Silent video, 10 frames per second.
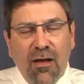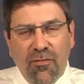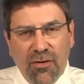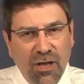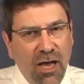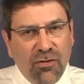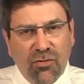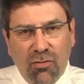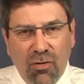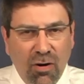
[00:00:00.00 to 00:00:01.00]
of the
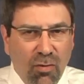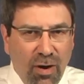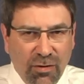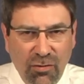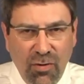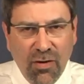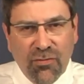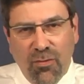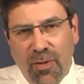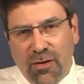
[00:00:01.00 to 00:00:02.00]
doctor or a correct address
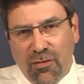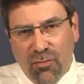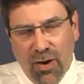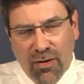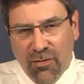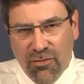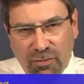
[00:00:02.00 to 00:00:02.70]
for medical records.